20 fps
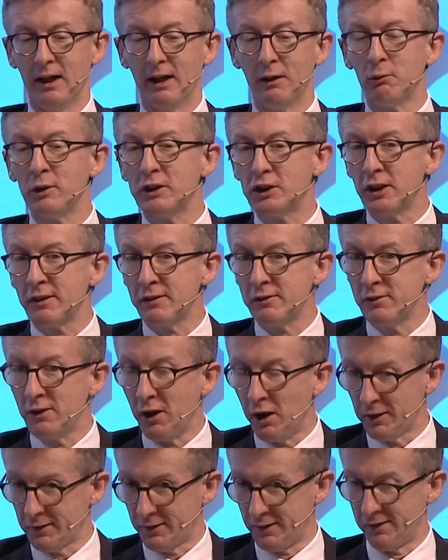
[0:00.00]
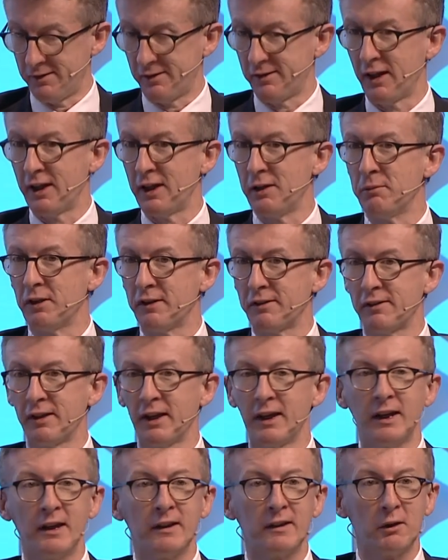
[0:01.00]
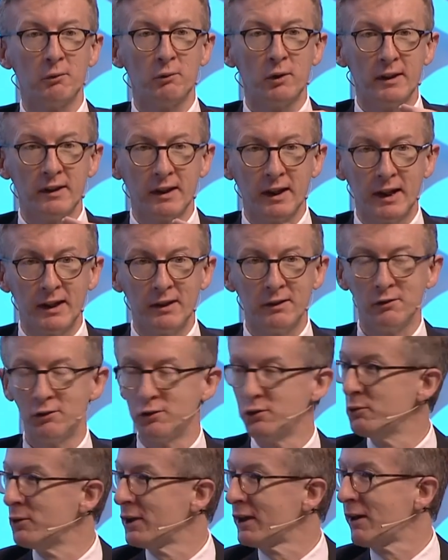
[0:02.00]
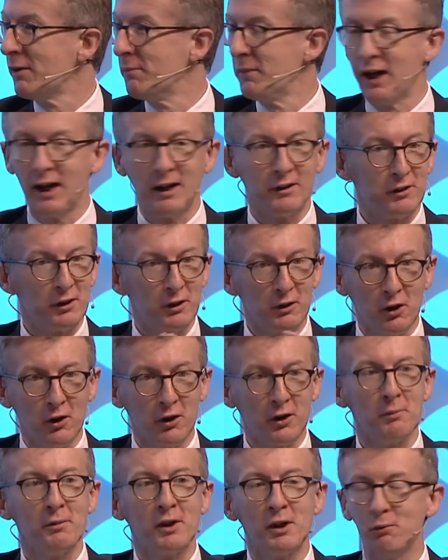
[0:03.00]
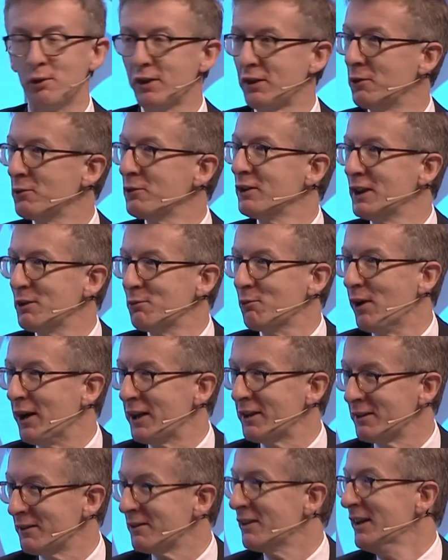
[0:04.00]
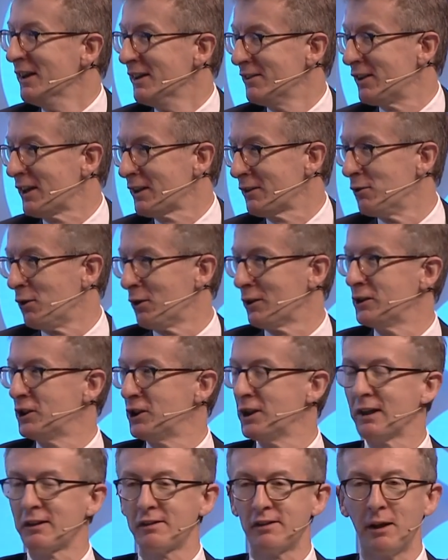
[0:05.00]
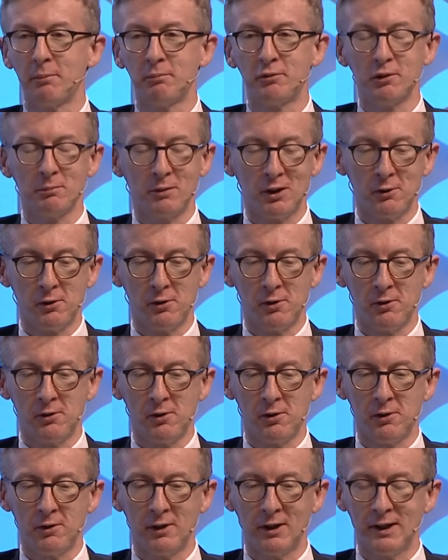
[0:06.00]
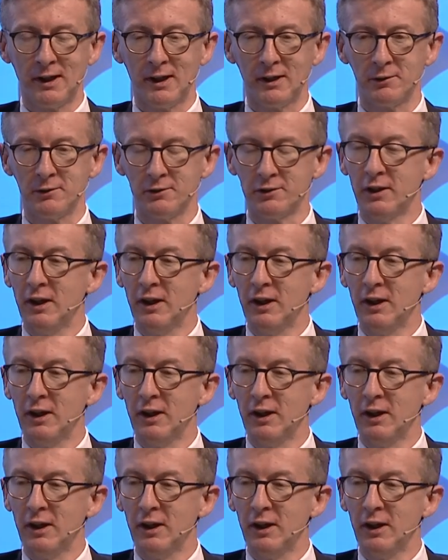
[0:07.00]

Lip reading: which is not the same as saying that we then do a command economy with only one technology acceptable or allowed.